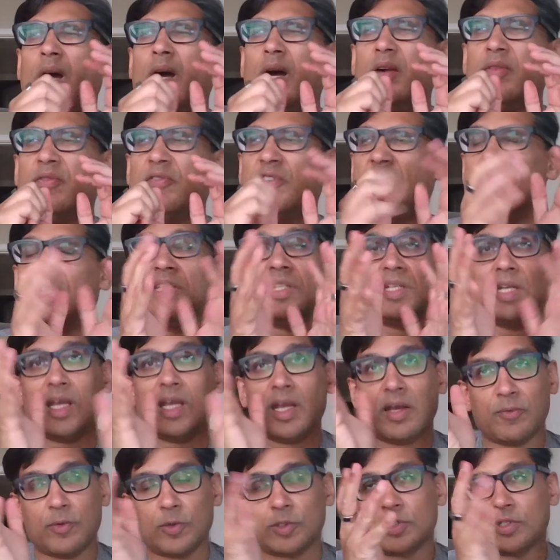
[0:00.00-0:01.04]

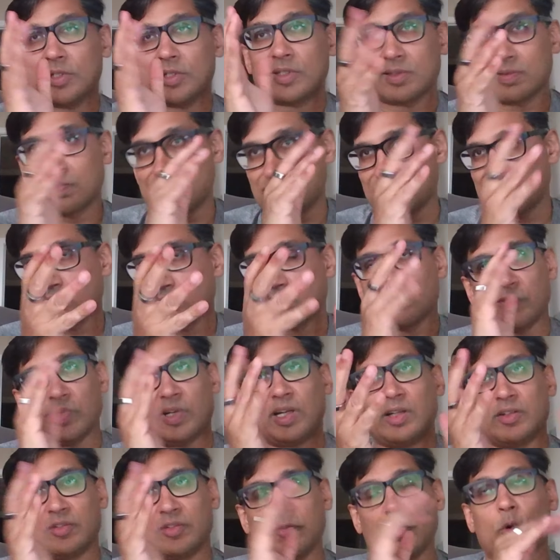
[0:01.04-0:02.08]
VCF, which is
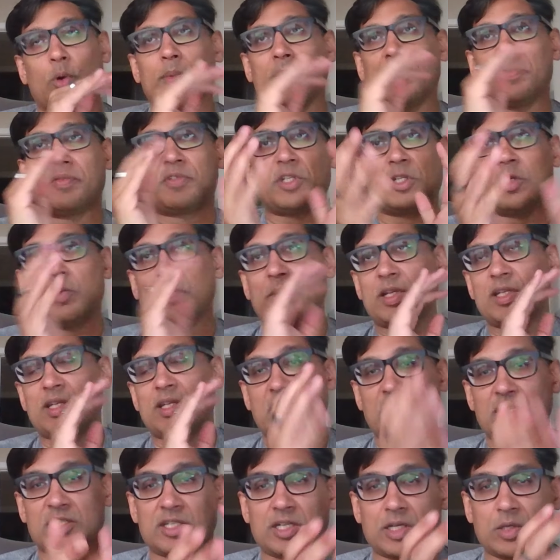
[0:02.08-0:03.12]
a form of genomic
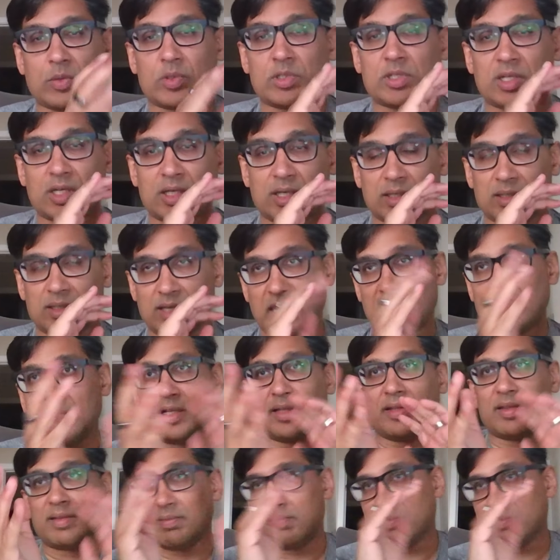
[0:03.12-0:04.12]
data sequencing data